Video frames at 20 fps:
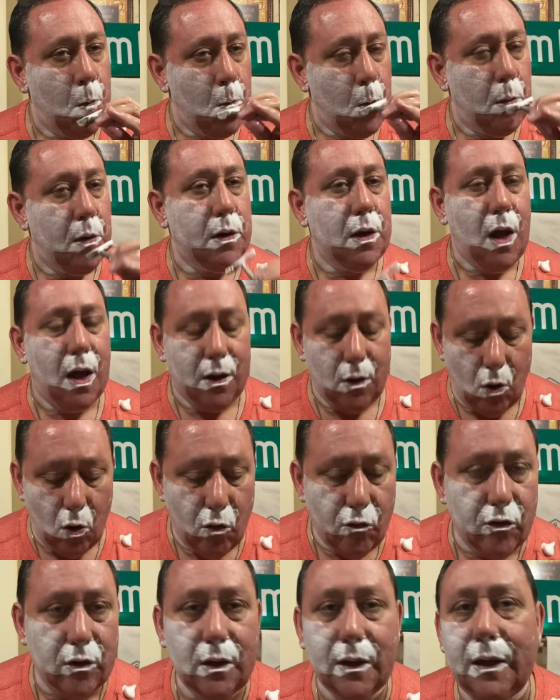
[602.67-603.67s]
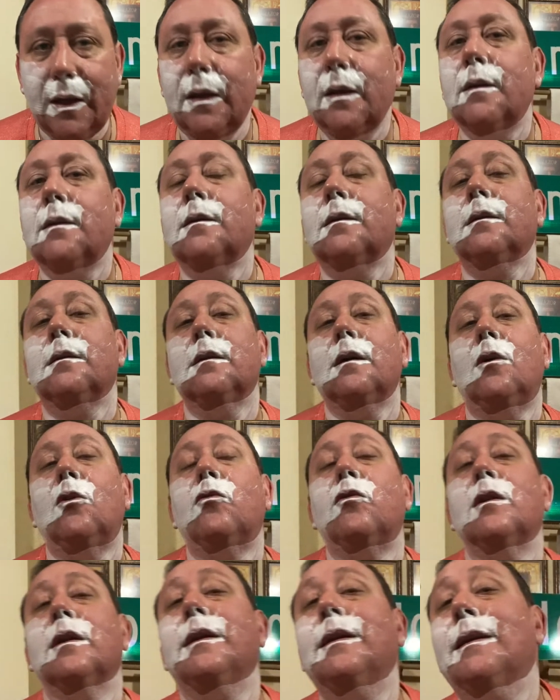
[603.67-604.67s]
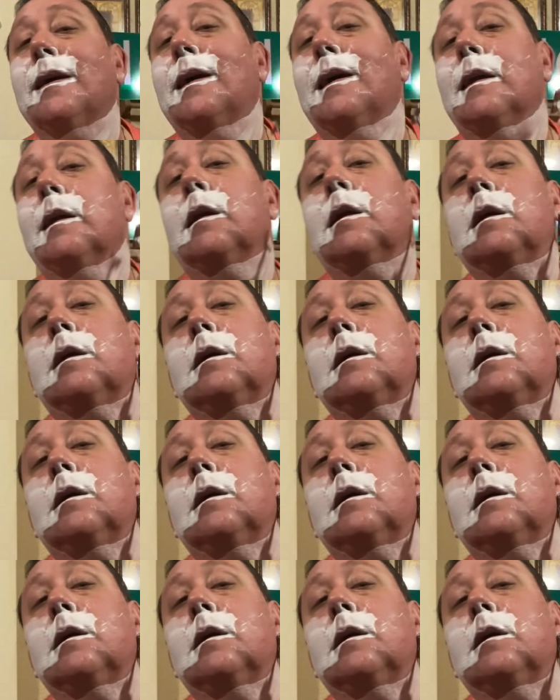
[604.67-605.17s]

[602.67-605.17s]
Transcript: but not overly done.